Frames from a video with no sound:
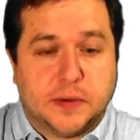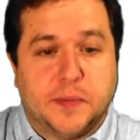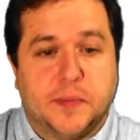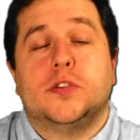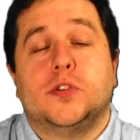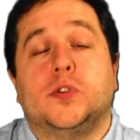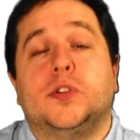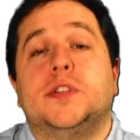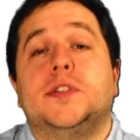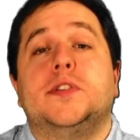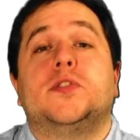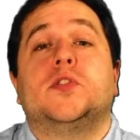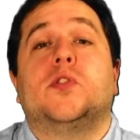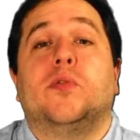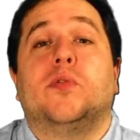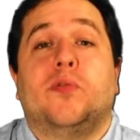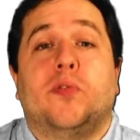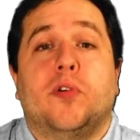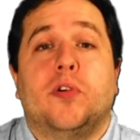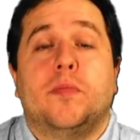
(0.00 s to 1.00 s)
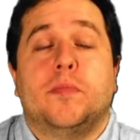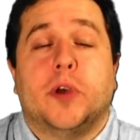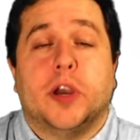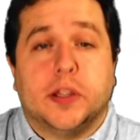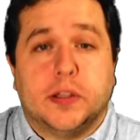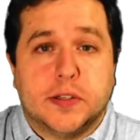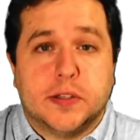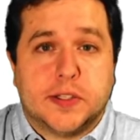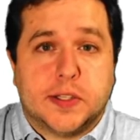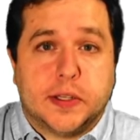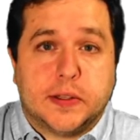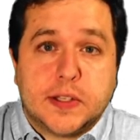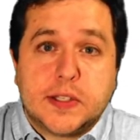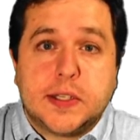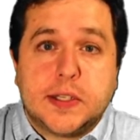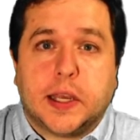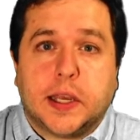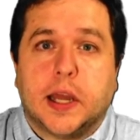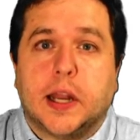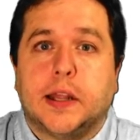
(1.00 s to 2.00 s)
This is confirmed by the
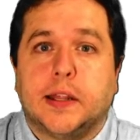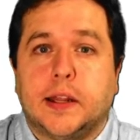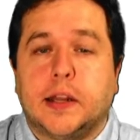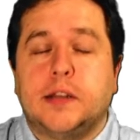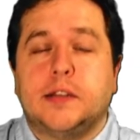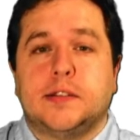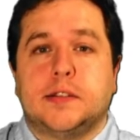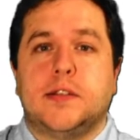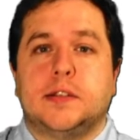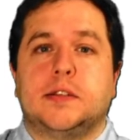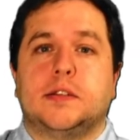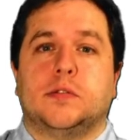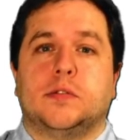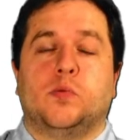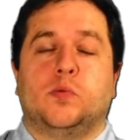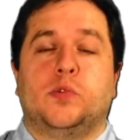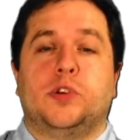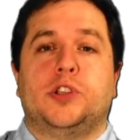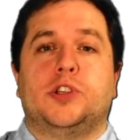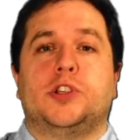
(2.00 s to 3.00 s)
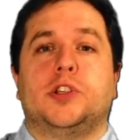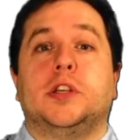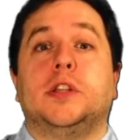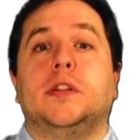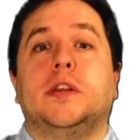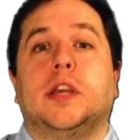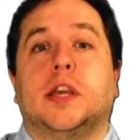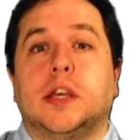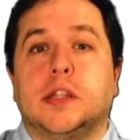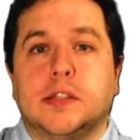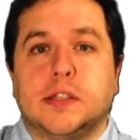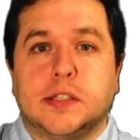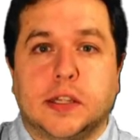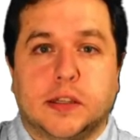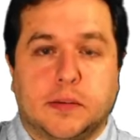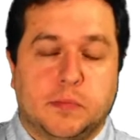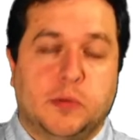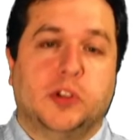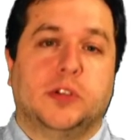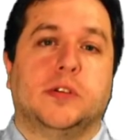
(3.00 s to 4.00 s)
statistical analysis, which indicates
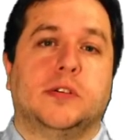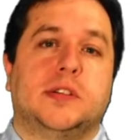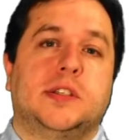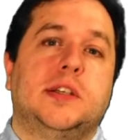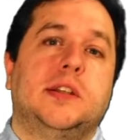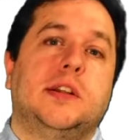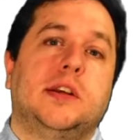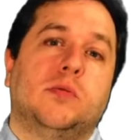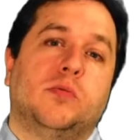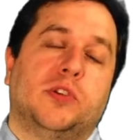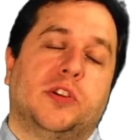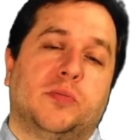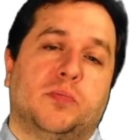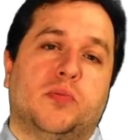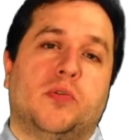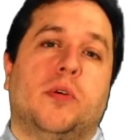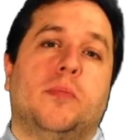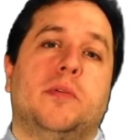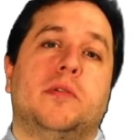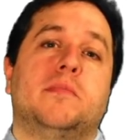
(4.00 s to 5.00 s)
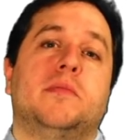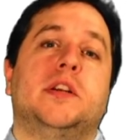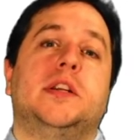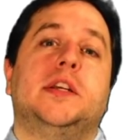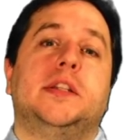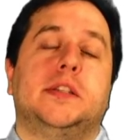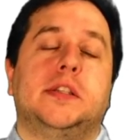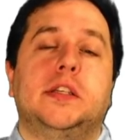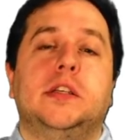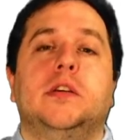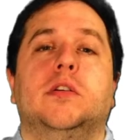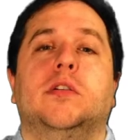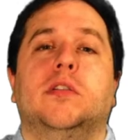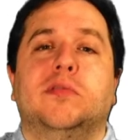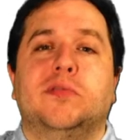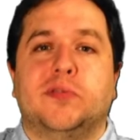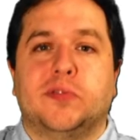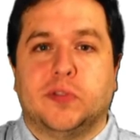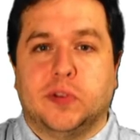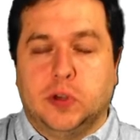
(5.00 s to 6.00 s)
that model seeding with a probability of
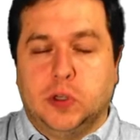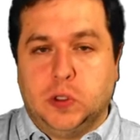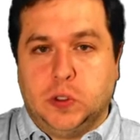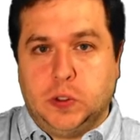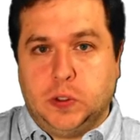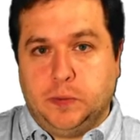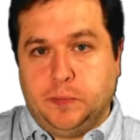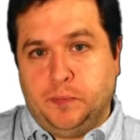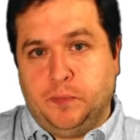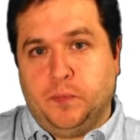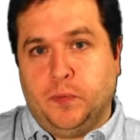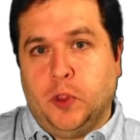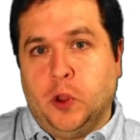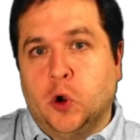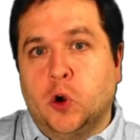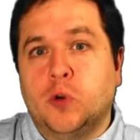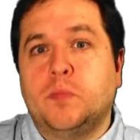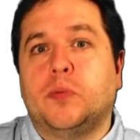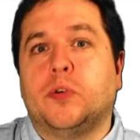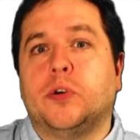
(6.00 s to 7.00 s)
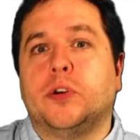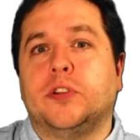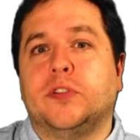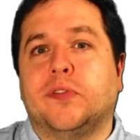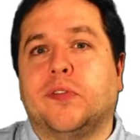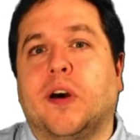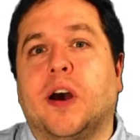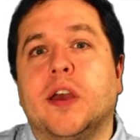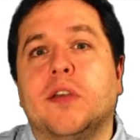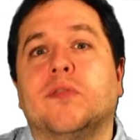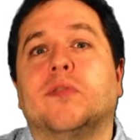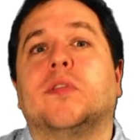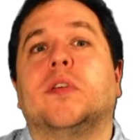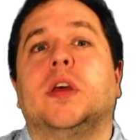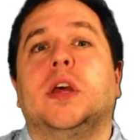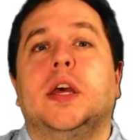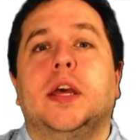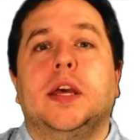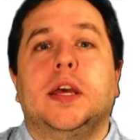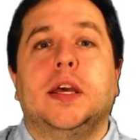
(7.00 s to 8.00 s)
0.5
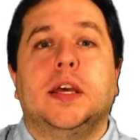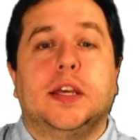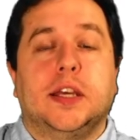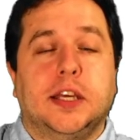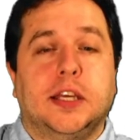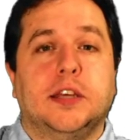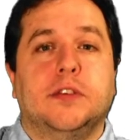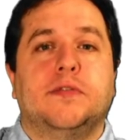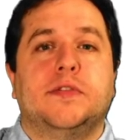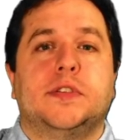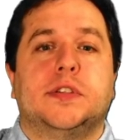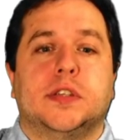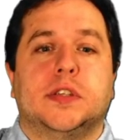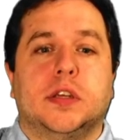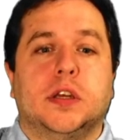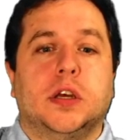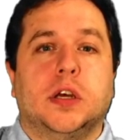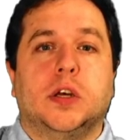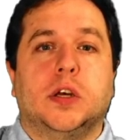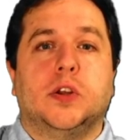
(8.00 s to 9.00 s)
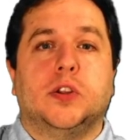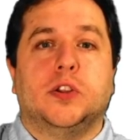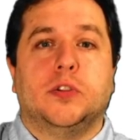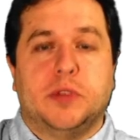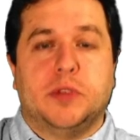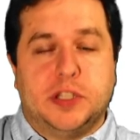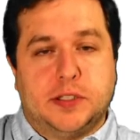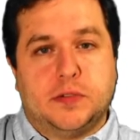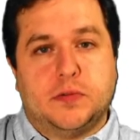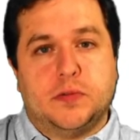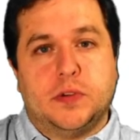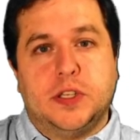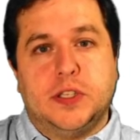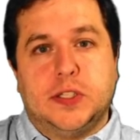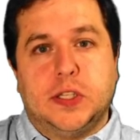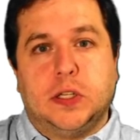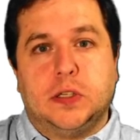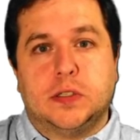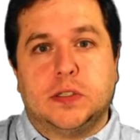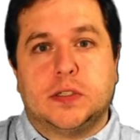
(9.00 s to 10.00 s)
gives the best
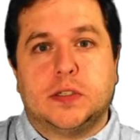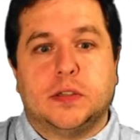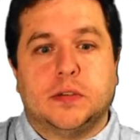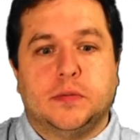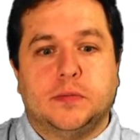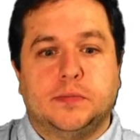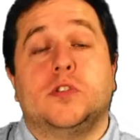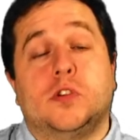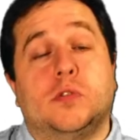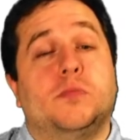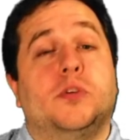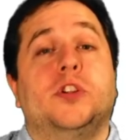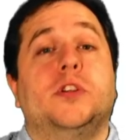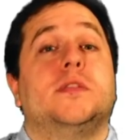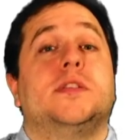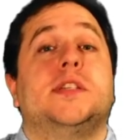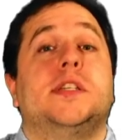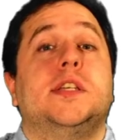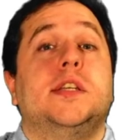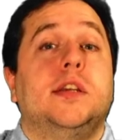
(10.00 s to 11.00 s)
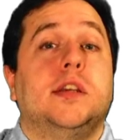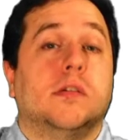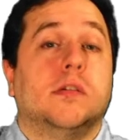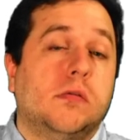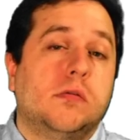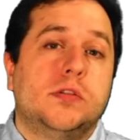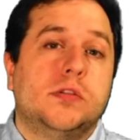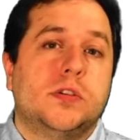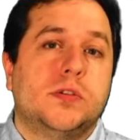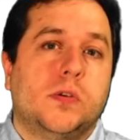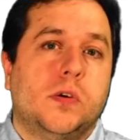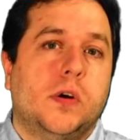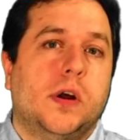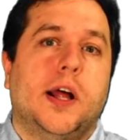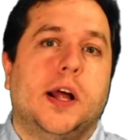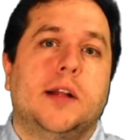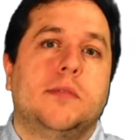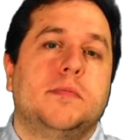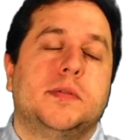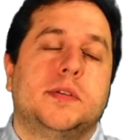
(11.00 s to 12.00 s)
results. Model seeding also
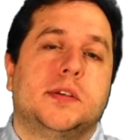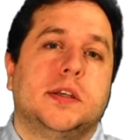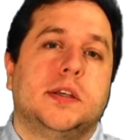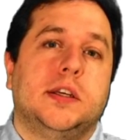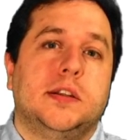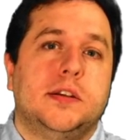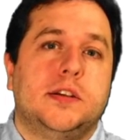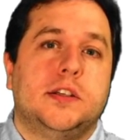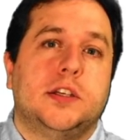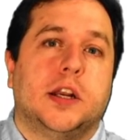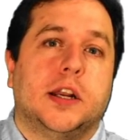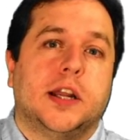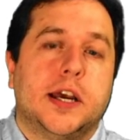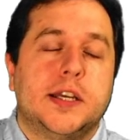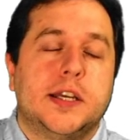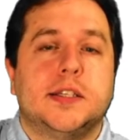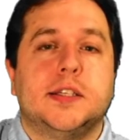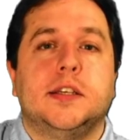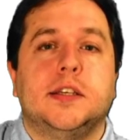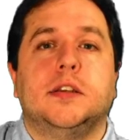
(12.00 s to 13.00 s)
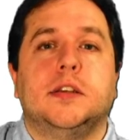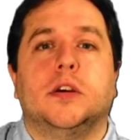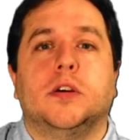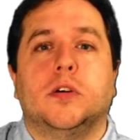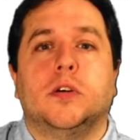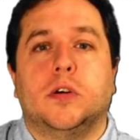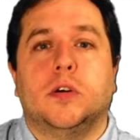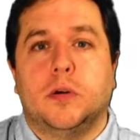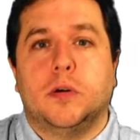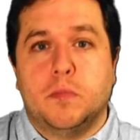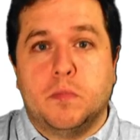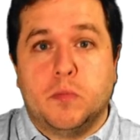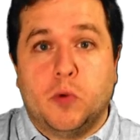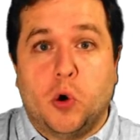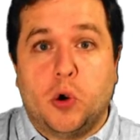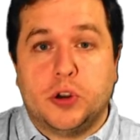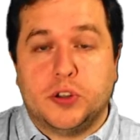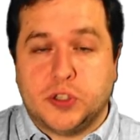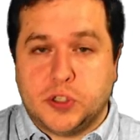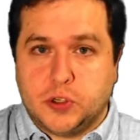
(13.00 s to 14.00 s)
helps initializing
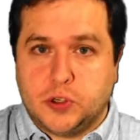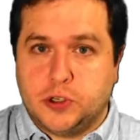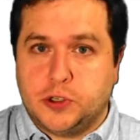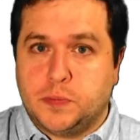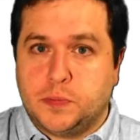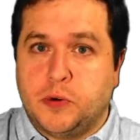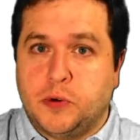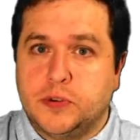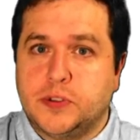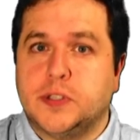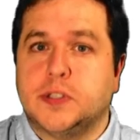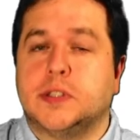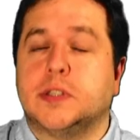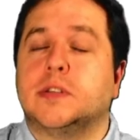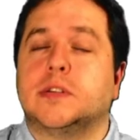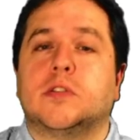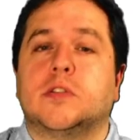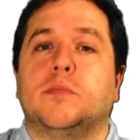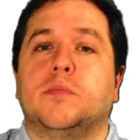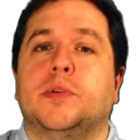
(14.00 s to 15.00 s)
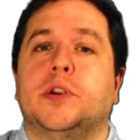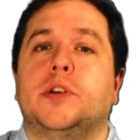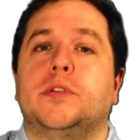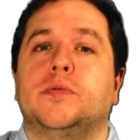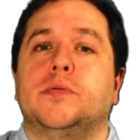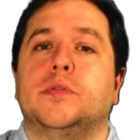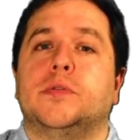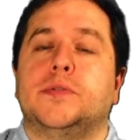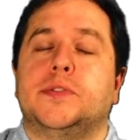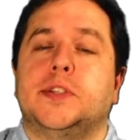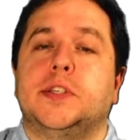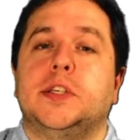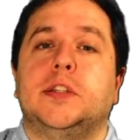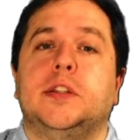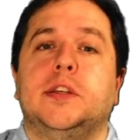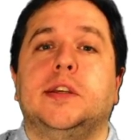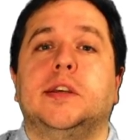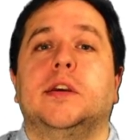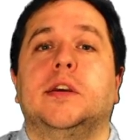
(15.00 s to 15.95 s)
more search processes compared to no seeding